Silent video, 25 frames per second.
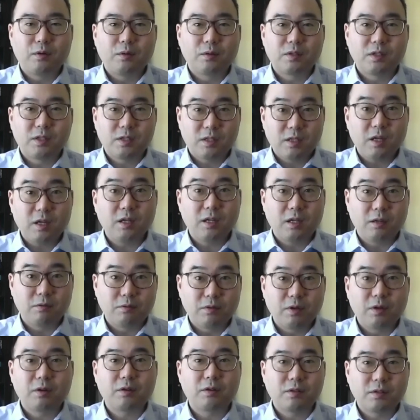study,
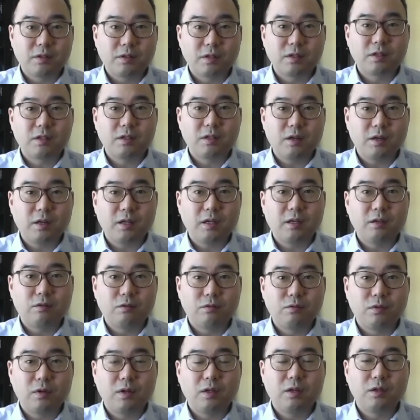rigorous study,
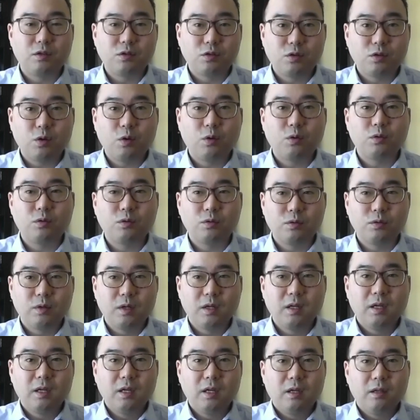to really show
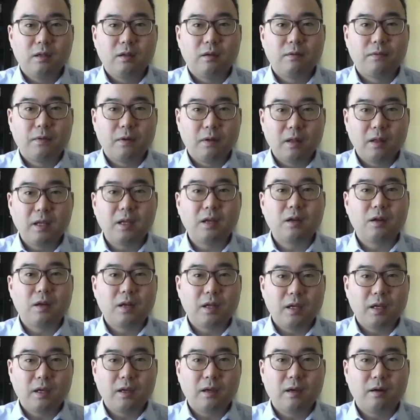the
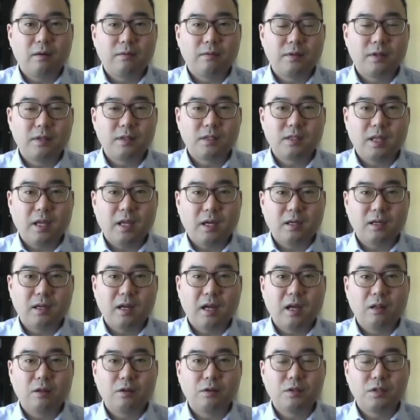validity of this
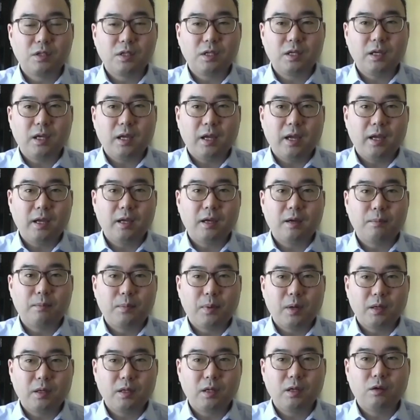technology in a
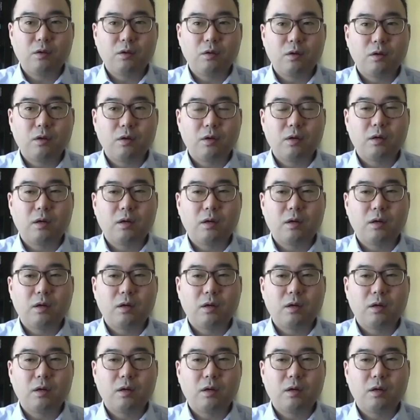particular